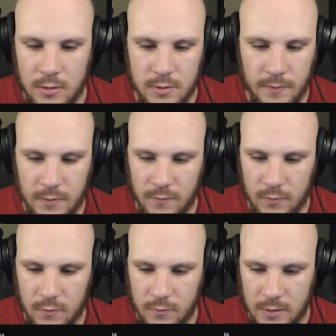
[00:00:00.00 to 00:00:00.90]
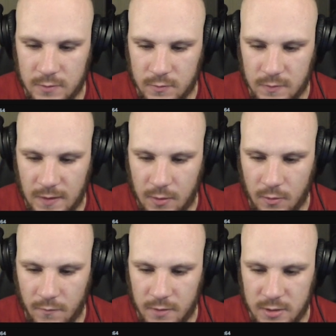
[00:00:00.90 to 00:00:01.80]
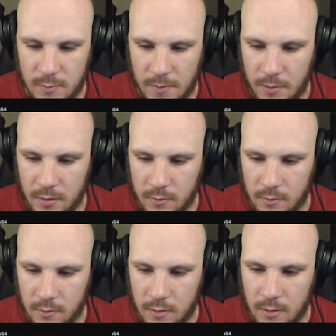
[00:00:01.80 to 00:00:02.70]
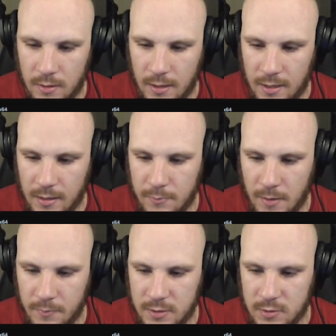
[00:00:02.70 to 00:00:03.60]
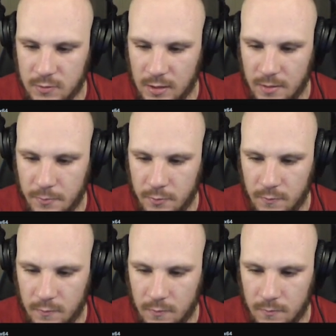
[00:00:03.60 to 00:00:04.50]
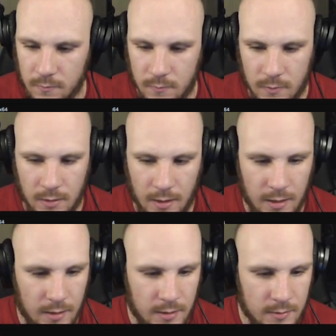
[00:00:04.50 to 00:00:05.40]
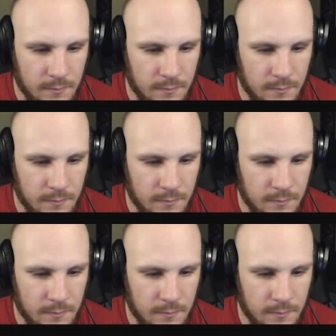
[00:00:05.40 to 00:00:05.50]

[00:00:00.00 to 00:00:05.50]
So what we'll do is we'll take off this mapping and then map this to the input and then